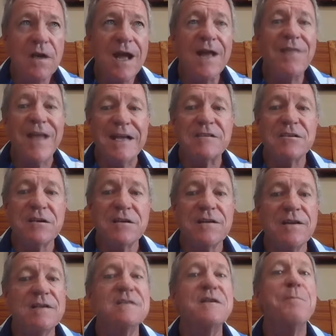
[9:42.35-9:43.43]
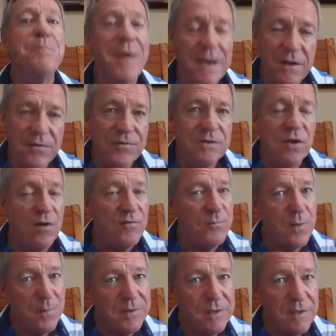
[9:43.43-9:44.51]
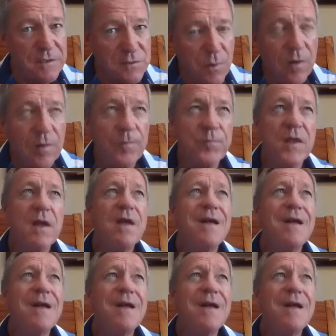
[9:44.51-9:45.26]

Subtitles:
And that certainly is a benefit of property as well.